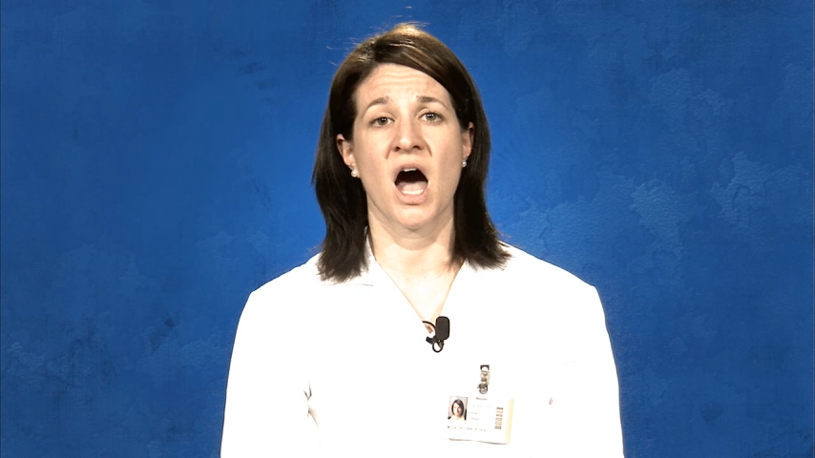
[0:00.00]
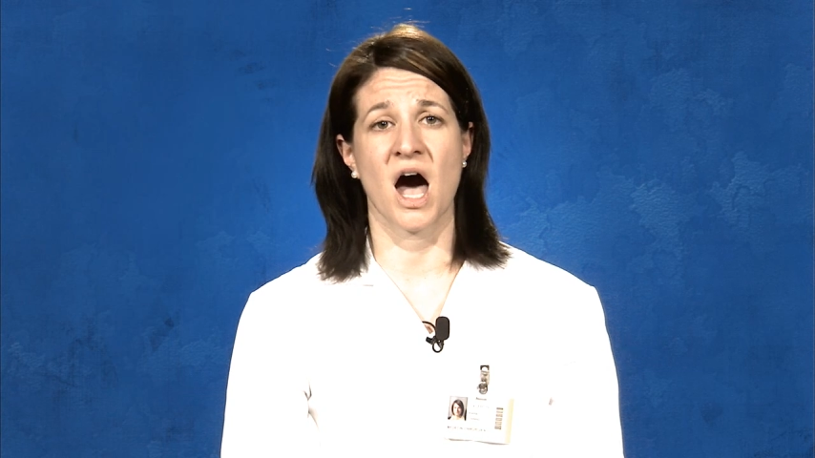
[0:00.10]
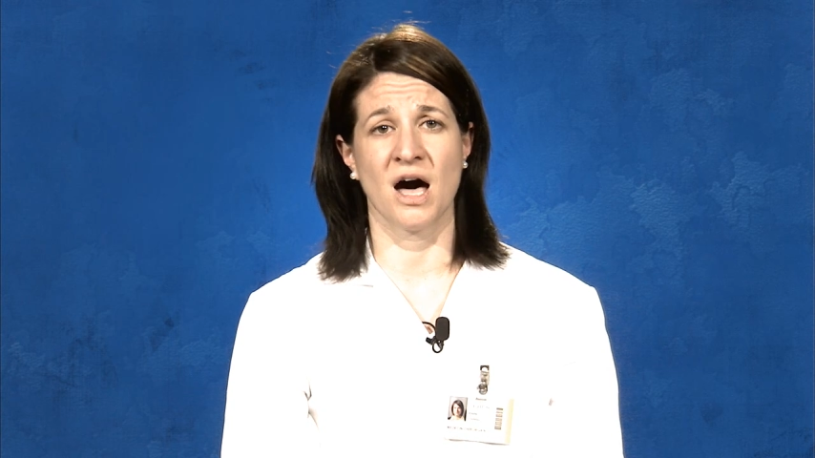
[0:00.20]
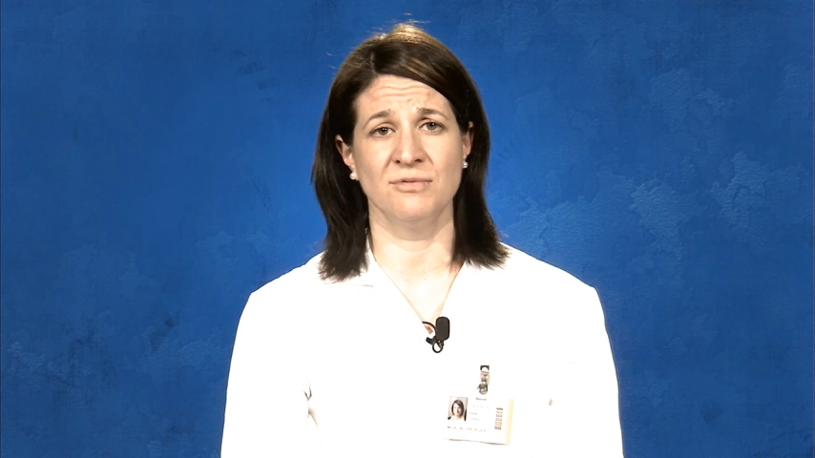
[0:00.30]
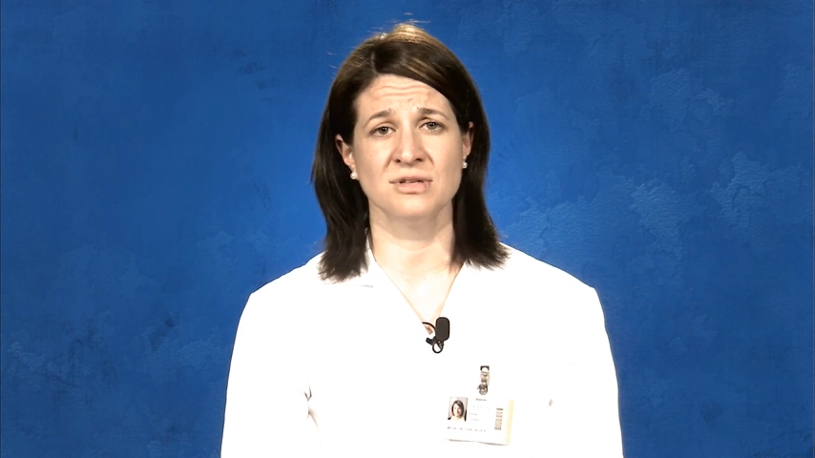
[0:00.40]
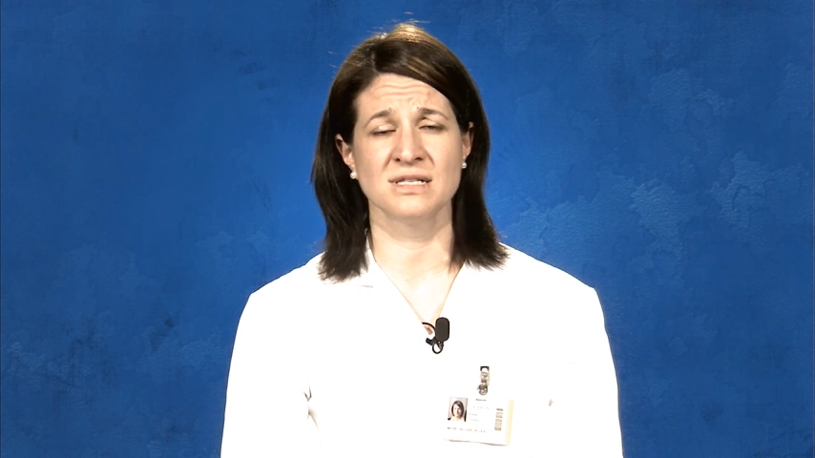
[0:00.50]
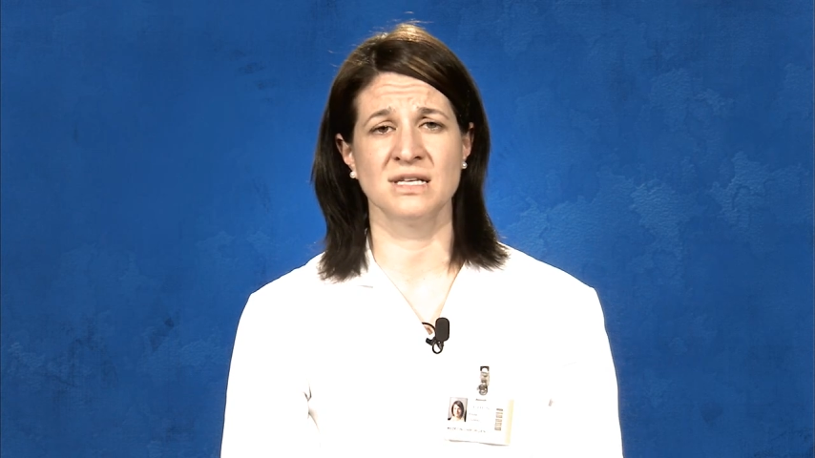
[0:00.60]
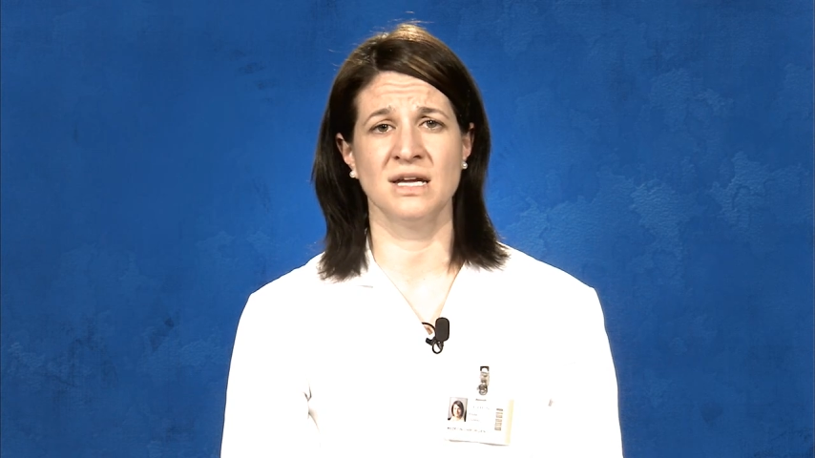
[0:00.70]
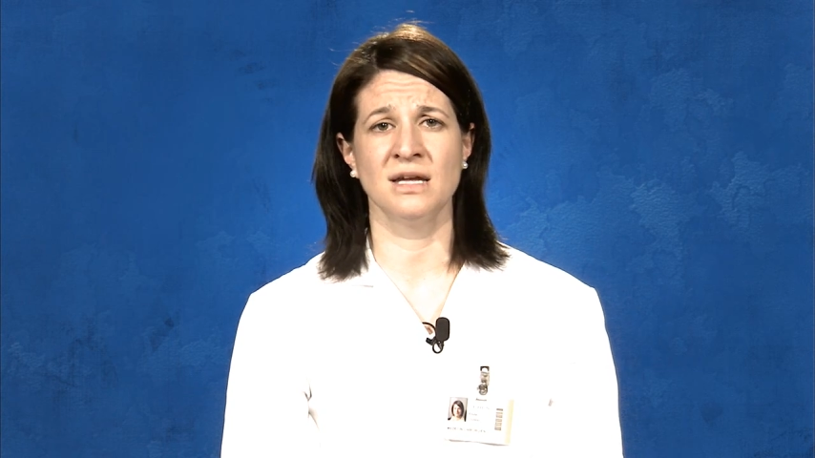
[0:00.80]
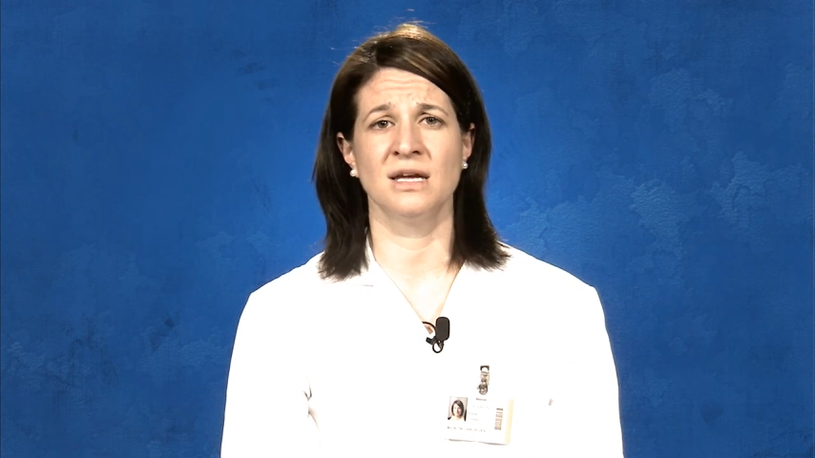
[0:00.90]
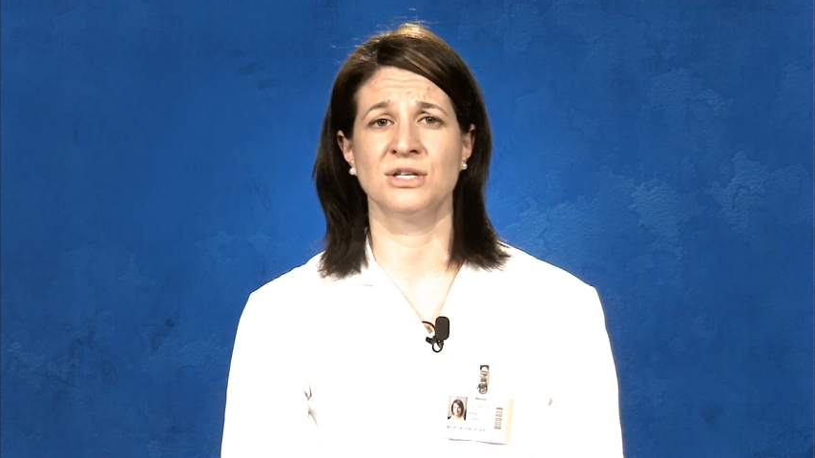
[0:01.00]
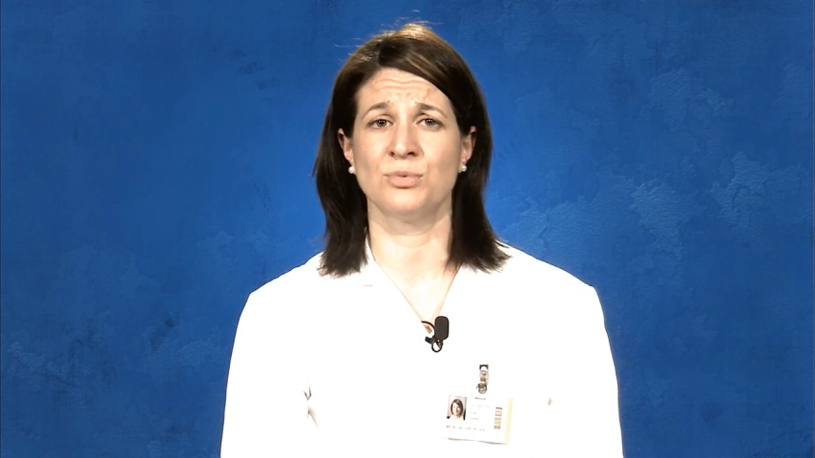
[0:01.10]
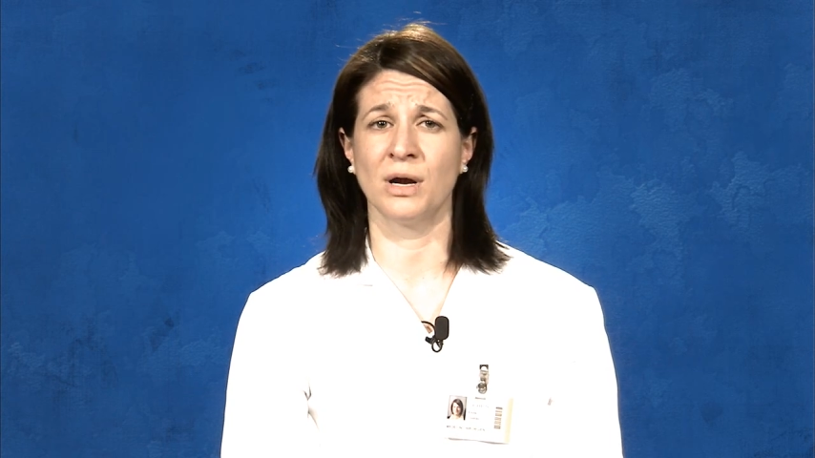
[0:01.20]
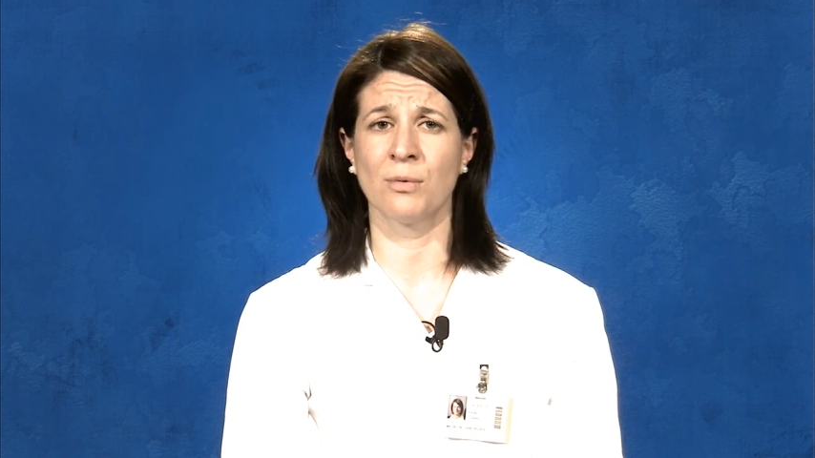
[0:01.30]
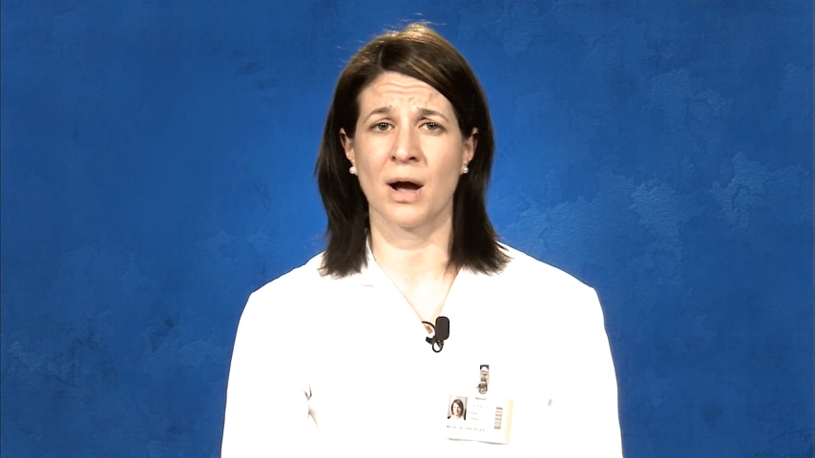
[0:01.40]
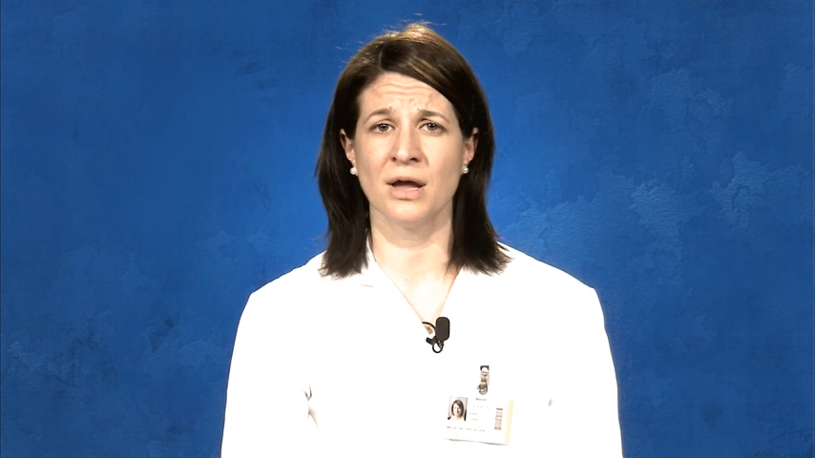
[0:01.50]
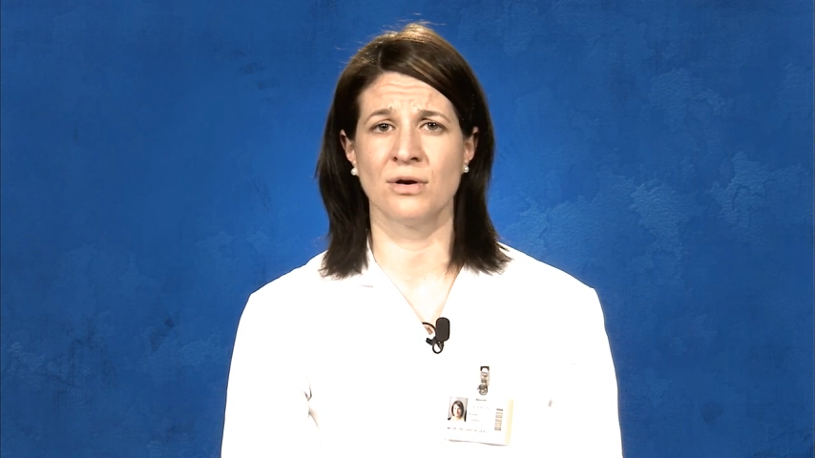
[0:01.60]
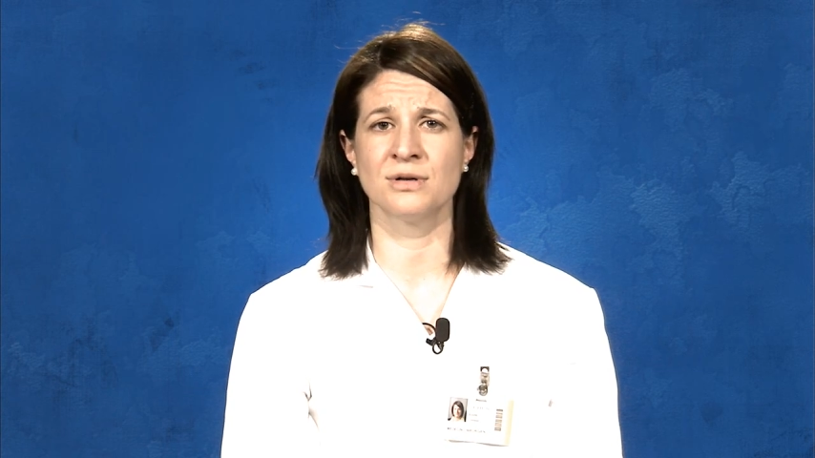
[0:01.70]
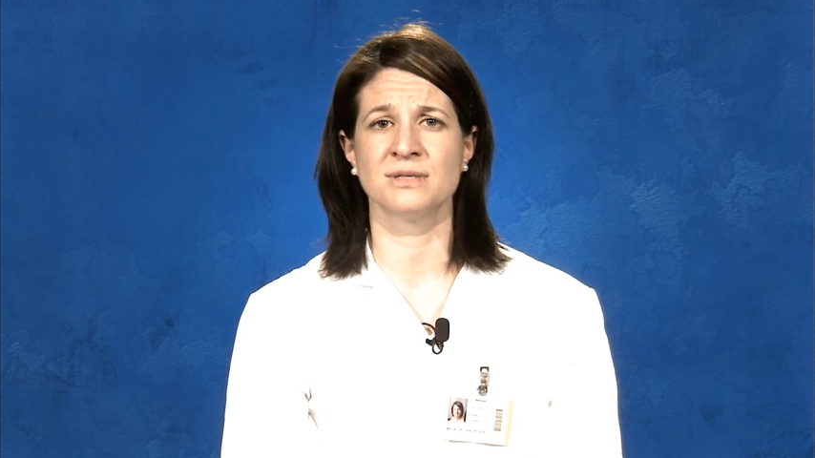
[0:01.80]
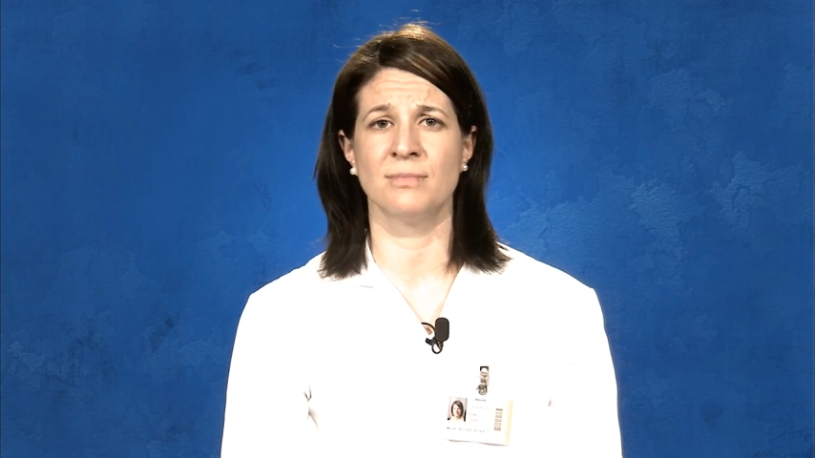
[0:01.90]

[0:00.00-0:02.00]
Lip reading: Obviously, it requires